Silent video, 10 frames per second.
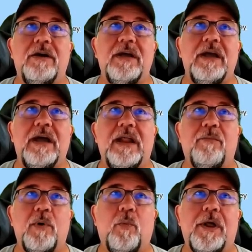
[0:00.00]
and then
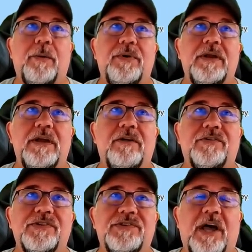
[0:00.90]
we went up in here
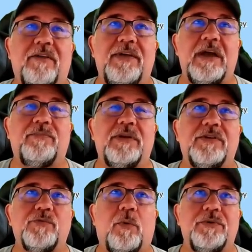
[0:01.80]
to Southampton
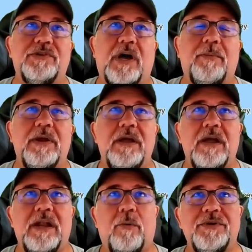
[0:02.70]
is where we stopped.
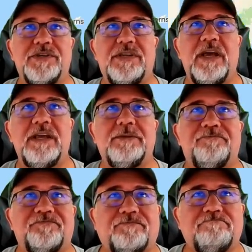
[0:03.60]
Now we stayed.
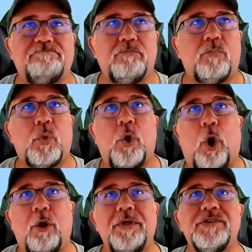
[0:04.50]

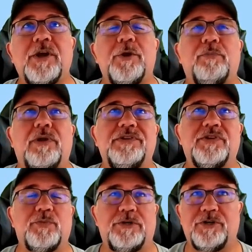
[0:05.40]
All these other
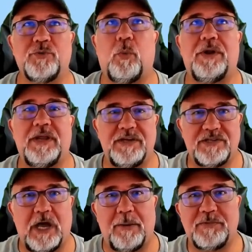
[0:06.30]
places were just 1 day
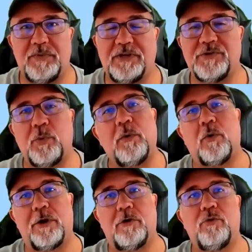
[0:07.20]
stops because we were
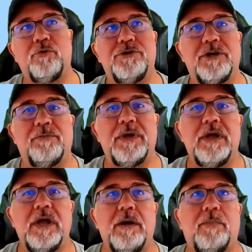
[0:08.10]
on a cruise ship.
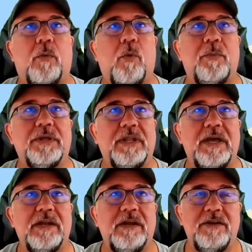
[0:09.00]
But when we
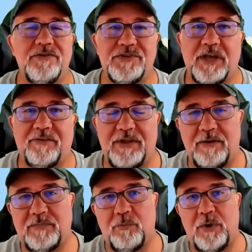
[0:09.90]
landed here in
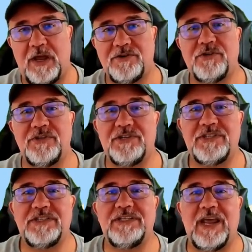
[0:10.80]
Southampton, we actually
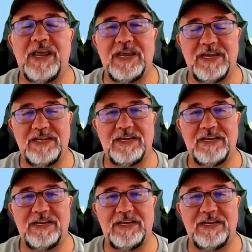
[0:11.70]
stayed